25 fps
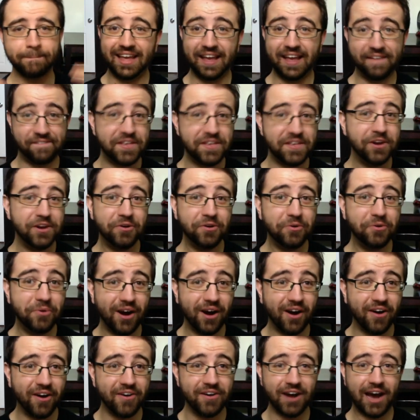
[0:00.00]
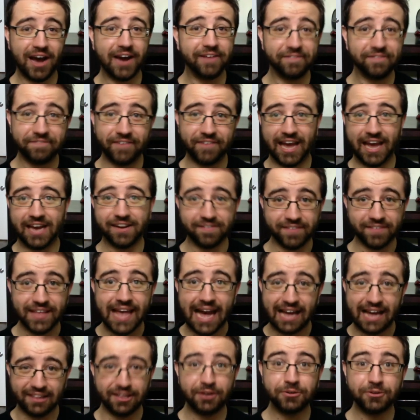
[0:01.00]
If you are not a fan of
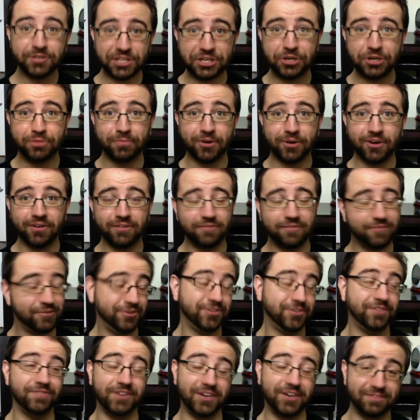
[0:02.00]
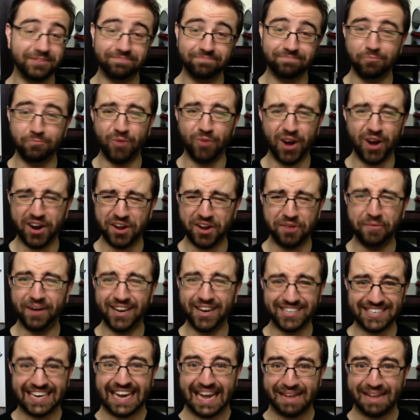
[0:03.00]
gallows humor, first of all, why are you
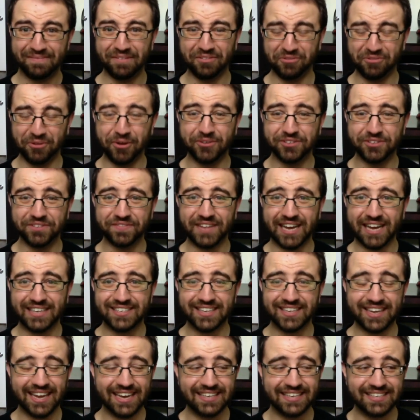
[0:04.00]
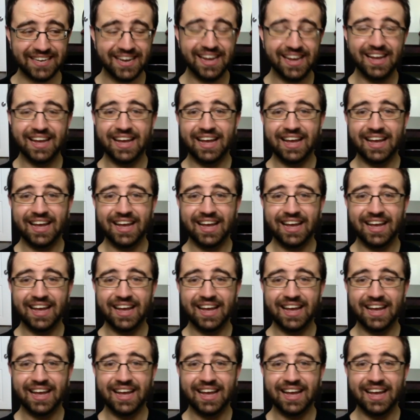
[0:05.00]
watching Game of Thrones if that's the case?